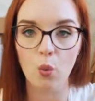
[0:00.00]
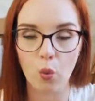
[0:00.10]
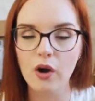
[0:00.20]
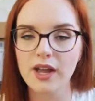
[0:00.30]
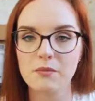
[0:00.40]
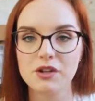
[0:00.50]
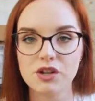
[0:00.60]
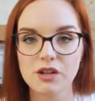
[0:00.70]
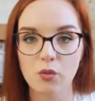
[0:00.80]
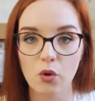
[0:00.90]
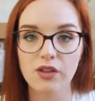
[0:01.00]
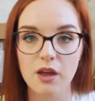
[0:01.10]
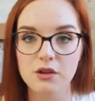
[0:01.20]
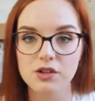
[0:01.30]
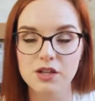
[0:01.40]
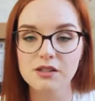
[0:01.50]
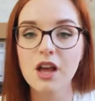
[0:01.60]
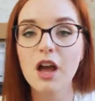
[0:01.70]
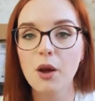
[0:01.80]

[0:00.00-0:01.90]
what the image is,